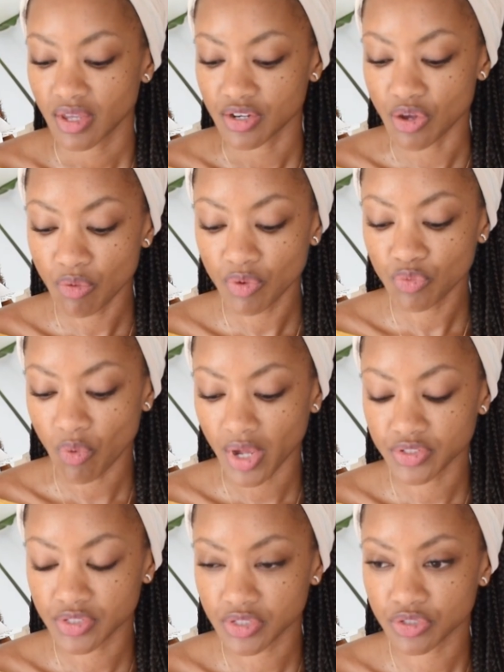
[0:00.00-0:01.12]
No one
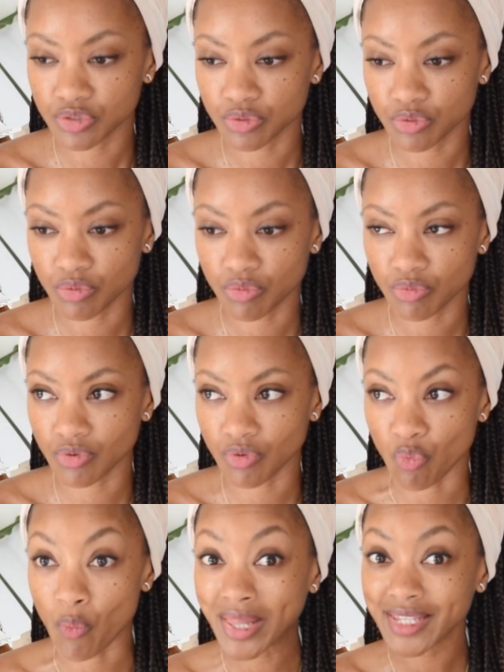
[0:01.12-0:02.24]
wants to
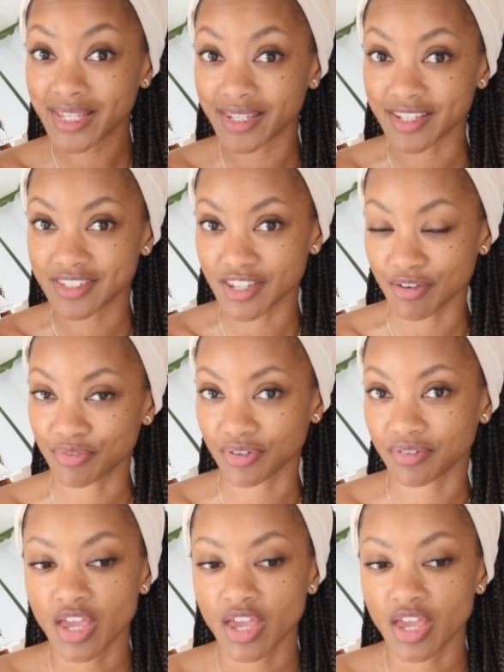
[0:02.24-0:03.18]
willingly suffer.